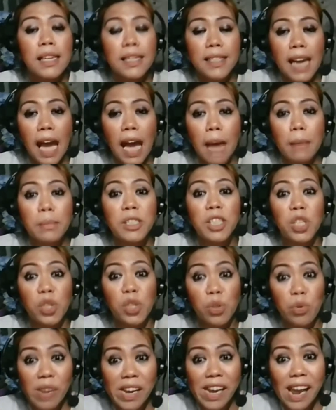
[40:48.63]
times
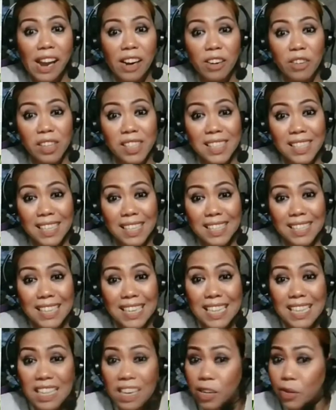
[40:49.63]

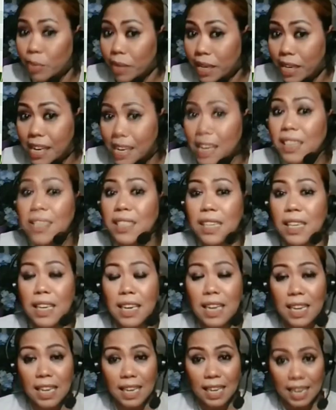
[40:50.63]
360 degrees,
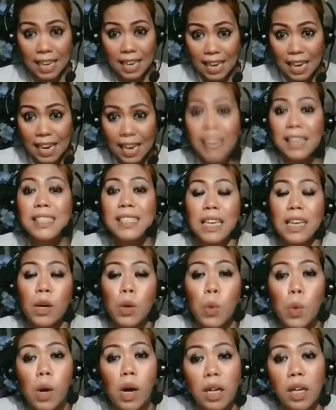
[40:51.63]
it is
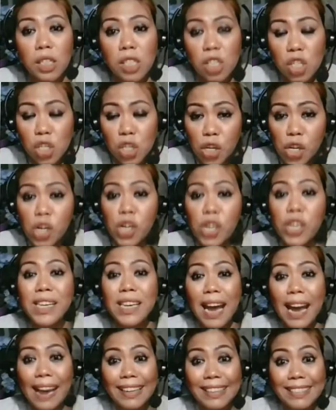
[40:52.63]
equals to
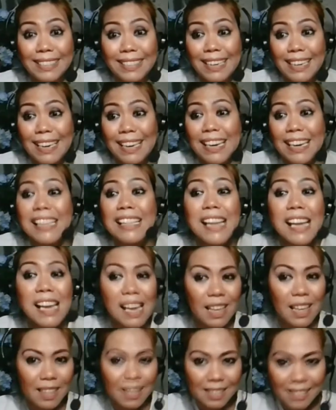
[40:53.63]
19
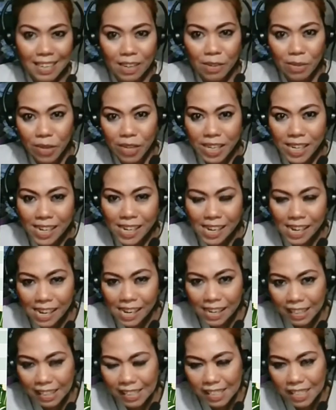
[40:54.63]

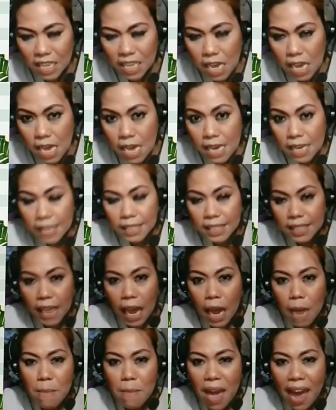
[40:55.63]
degrees.
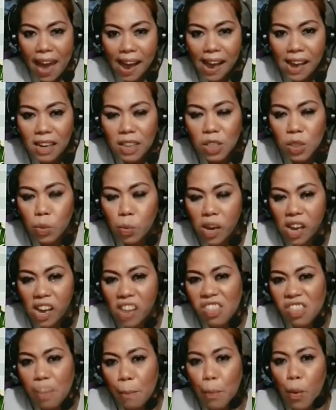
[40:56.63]
Same as
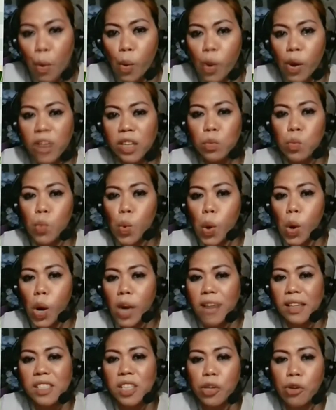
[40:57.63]
with the
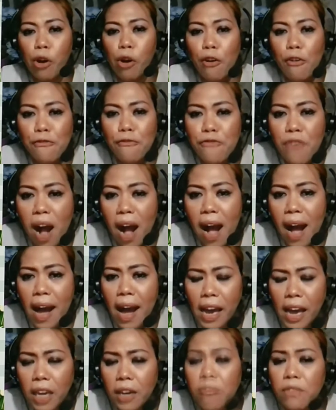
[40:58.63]

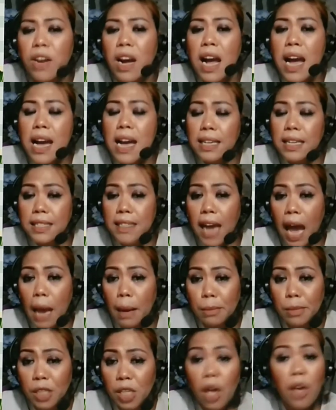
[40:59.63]
0.105
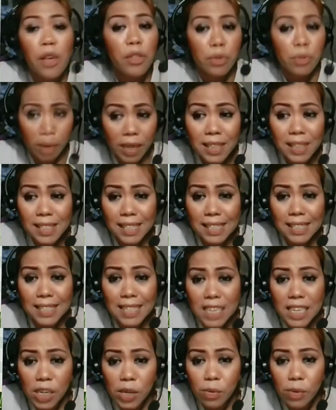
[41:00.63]
times
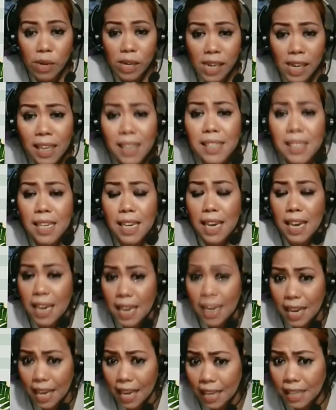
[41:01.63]
360 degrees,
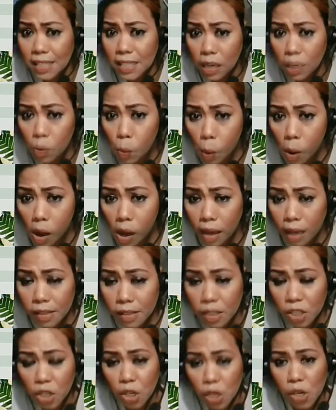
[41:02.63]
it is
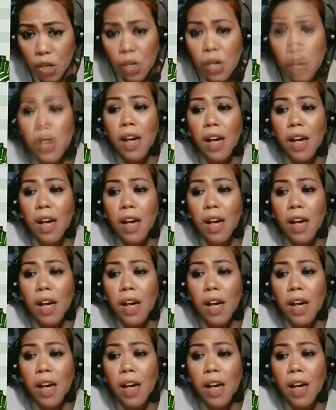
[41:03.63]
equals to